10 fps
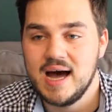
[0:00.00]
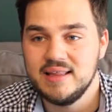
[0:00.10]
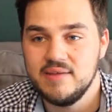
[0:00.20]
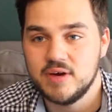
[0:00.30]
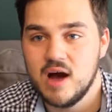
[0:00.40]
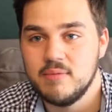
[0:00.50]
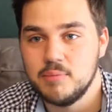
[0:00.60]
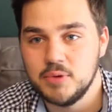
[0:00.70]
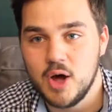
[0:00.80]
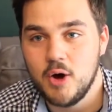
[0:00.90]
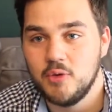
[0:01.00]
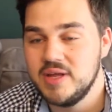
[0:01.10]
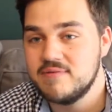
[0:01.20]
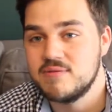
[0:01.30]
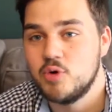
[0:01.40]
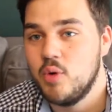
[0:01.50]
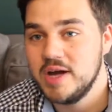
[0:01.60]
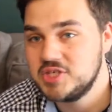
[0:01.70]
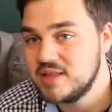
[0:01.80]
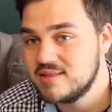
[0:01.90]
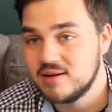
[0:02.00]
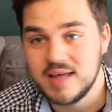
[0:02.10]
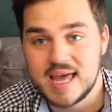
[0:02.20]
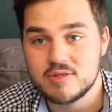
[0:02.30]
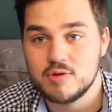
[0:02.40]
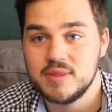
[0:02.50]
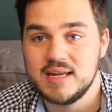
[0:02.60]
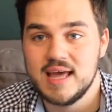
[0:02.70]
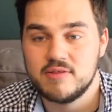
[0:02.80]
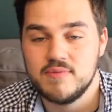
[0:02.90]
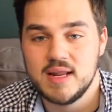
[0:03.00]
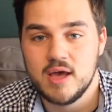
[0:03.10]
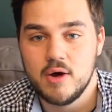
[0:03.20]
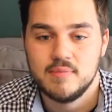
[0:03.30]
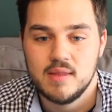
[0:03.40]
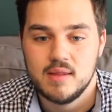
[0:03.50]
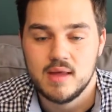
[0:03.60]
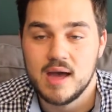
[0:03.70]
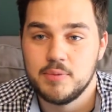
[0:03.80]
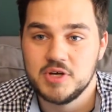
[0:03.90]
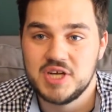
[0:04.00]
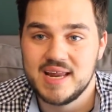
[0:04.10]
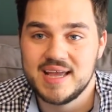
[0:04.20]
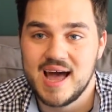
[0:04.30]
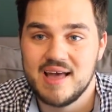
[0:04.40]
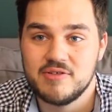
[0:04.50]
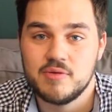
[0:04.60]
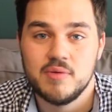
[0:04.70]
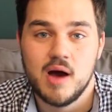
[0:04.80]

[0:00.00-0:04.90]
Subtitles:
Leave a comment below, leave some questions, and I'll answer them in the next video. I appreciate it, guys.